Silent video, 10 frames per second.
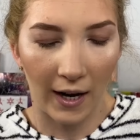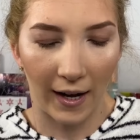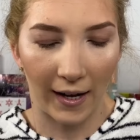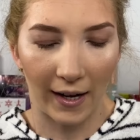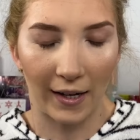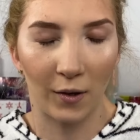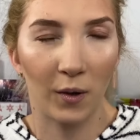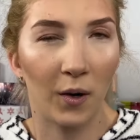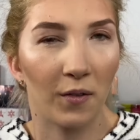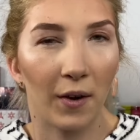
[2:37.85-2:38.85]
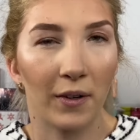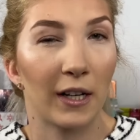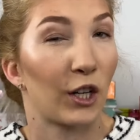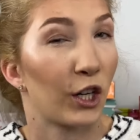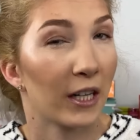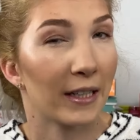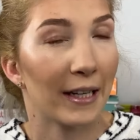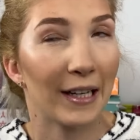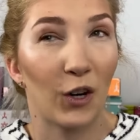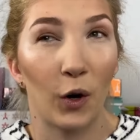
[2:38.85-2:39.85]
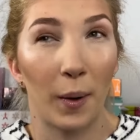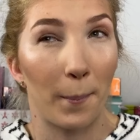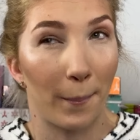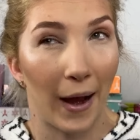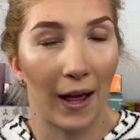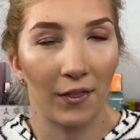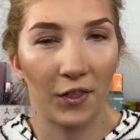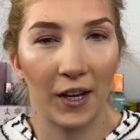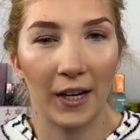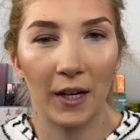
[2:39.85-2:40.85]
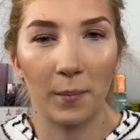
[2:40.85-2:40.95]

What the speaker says: and I don't know if that was a good thing or a bad thing,